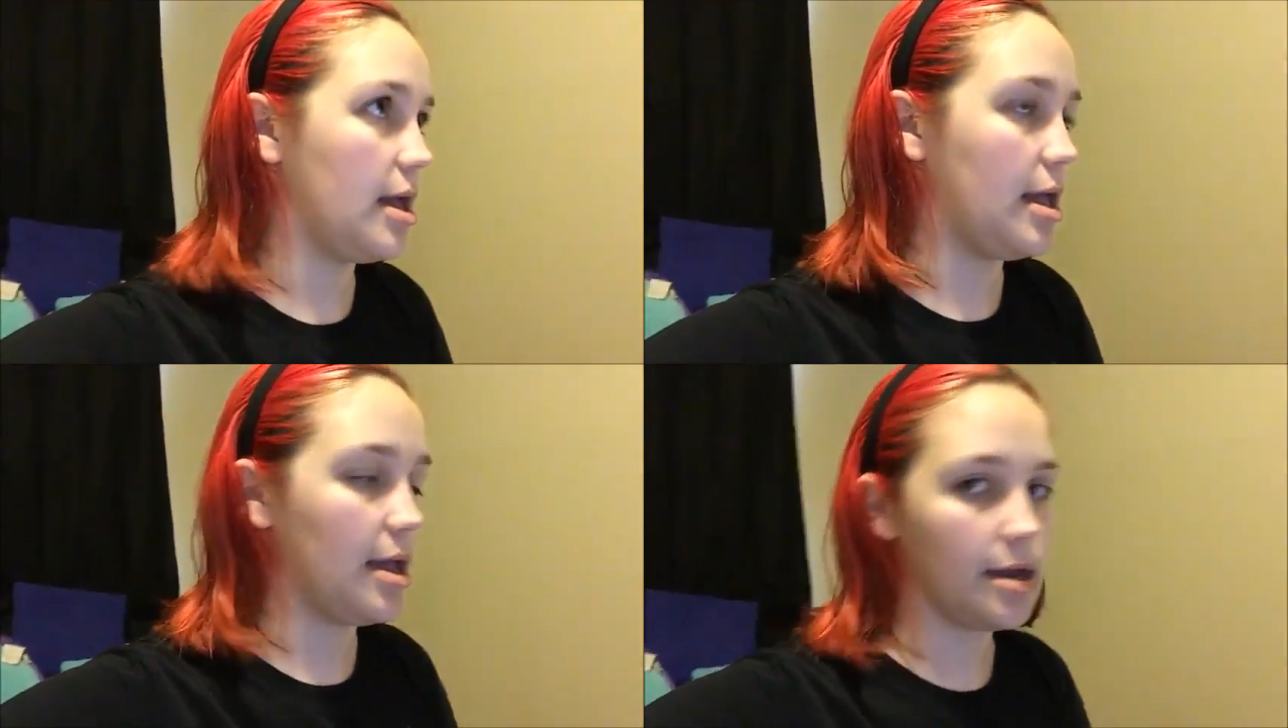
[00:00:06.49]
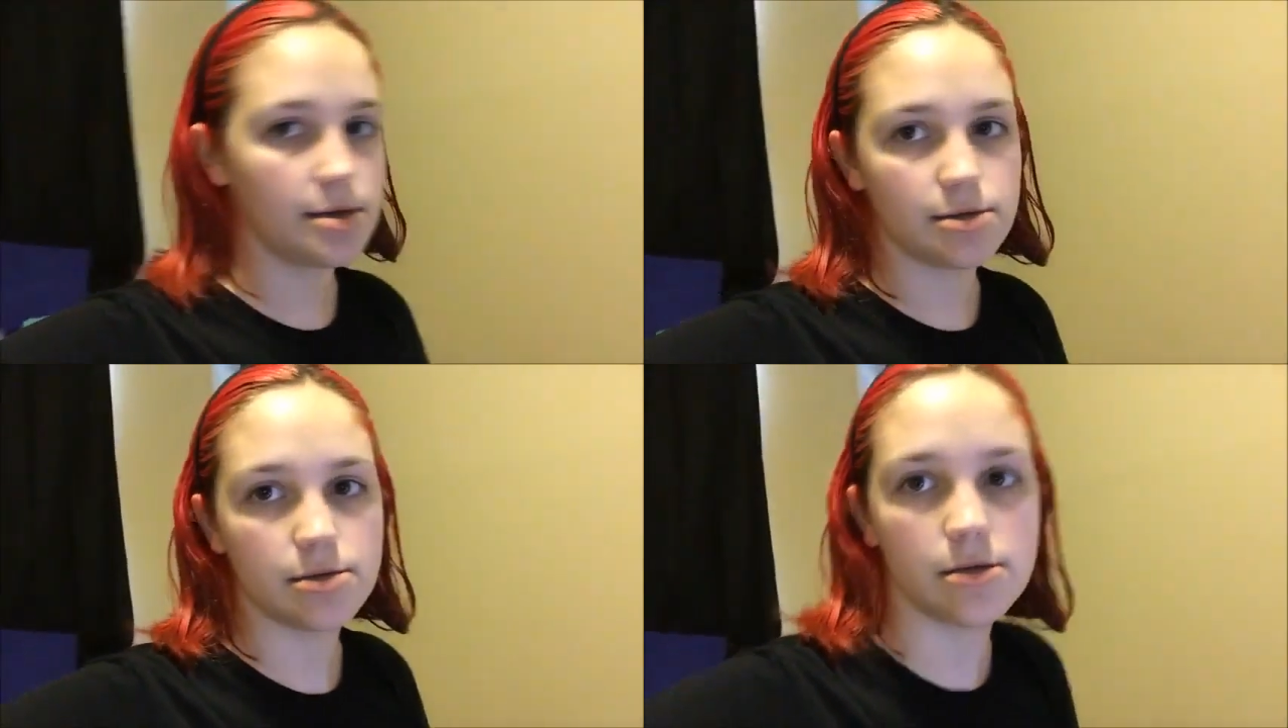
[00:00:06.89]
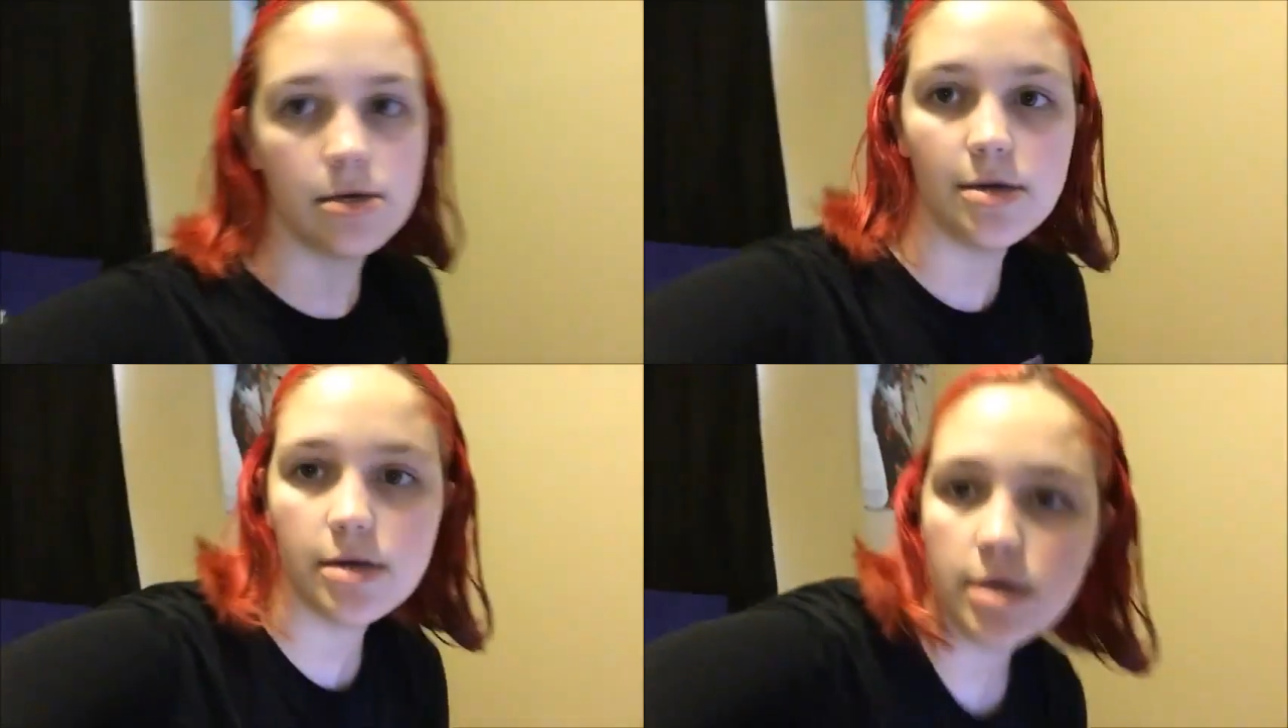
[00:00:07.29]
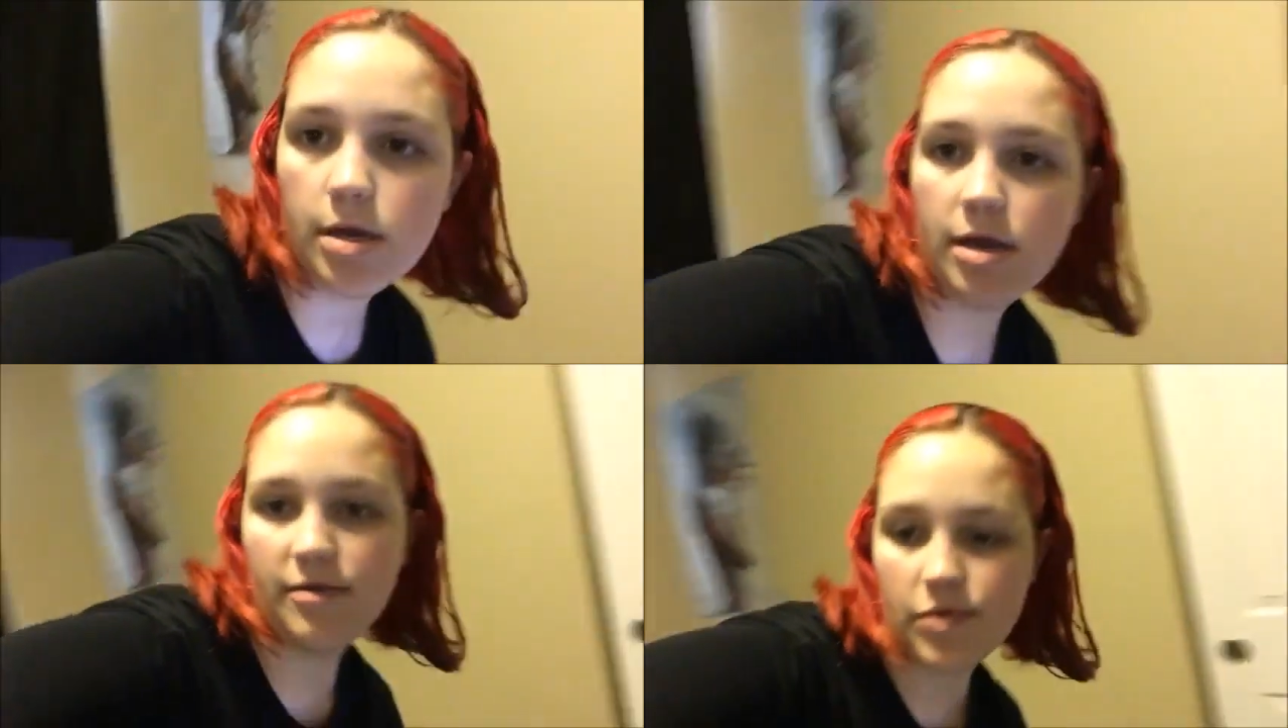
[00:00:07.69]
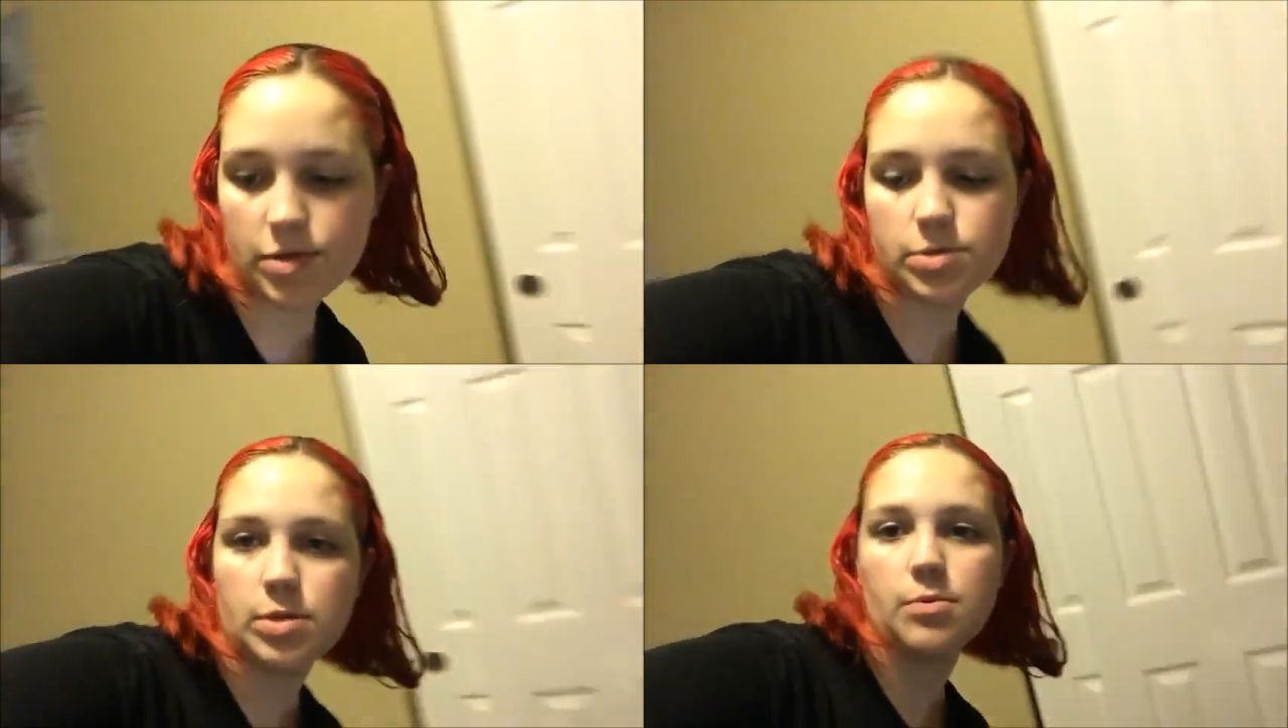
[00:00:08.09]
and
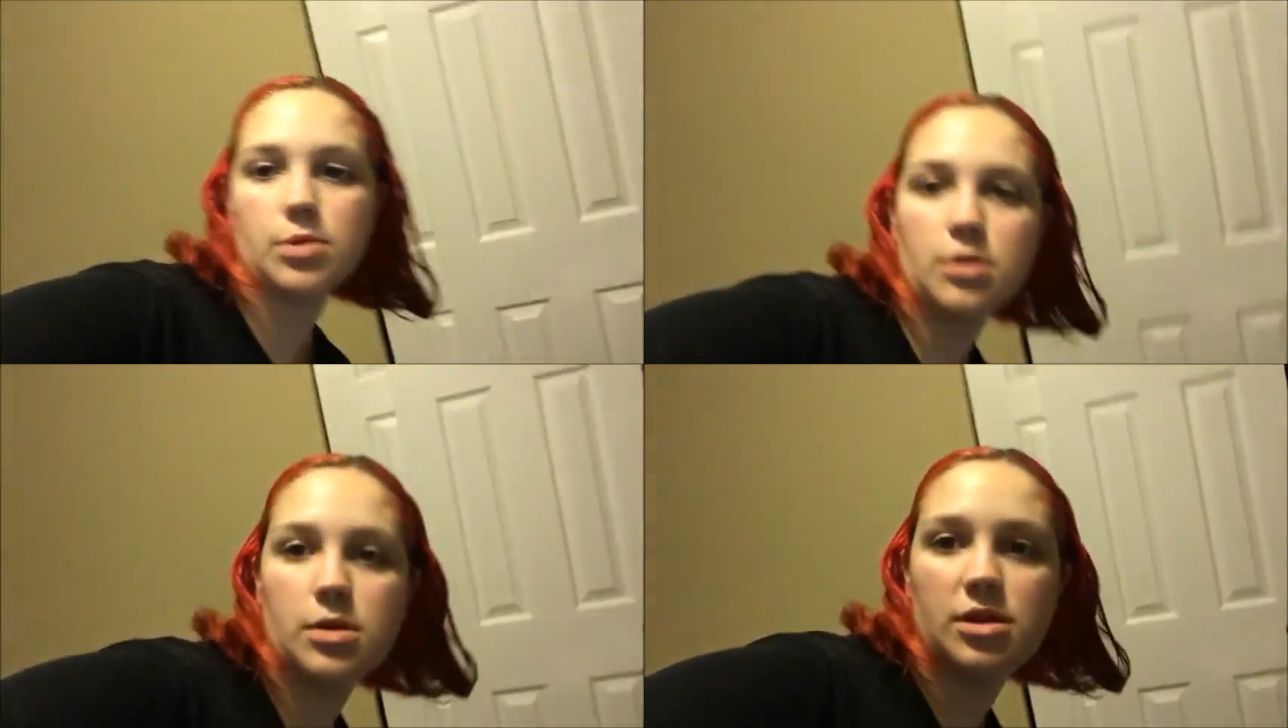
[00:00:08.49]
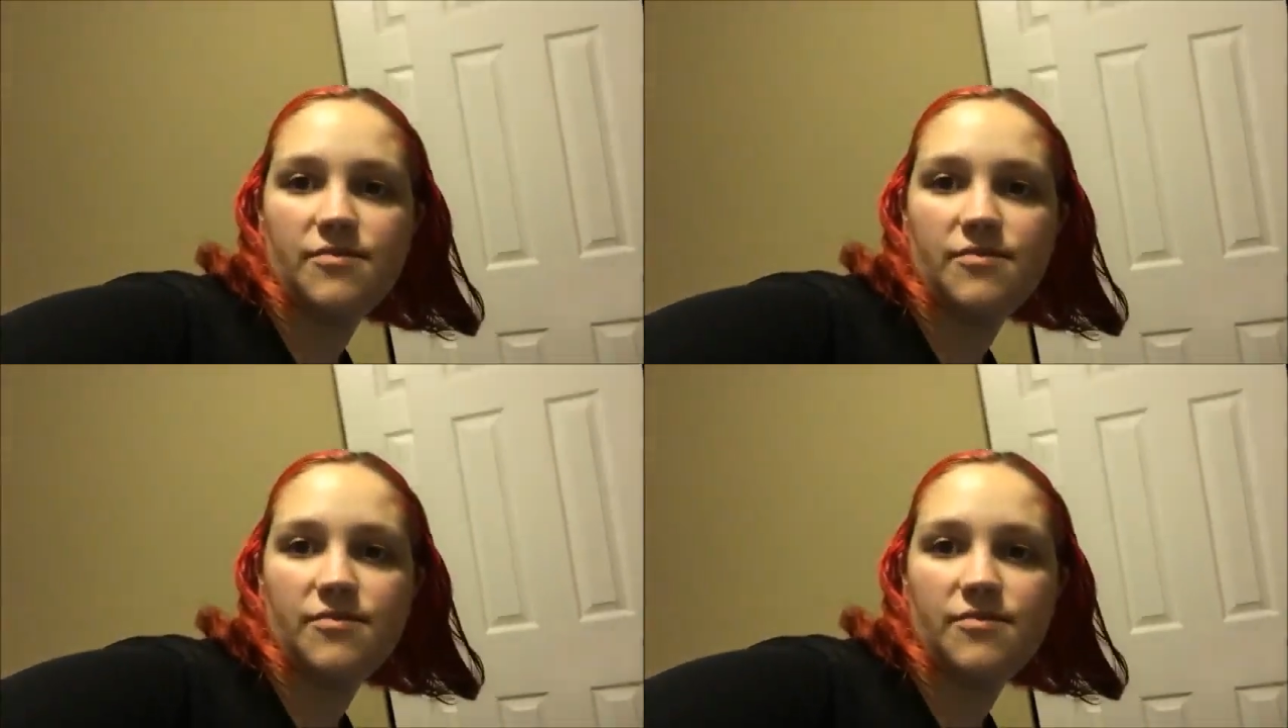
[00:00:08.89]
everything's going on.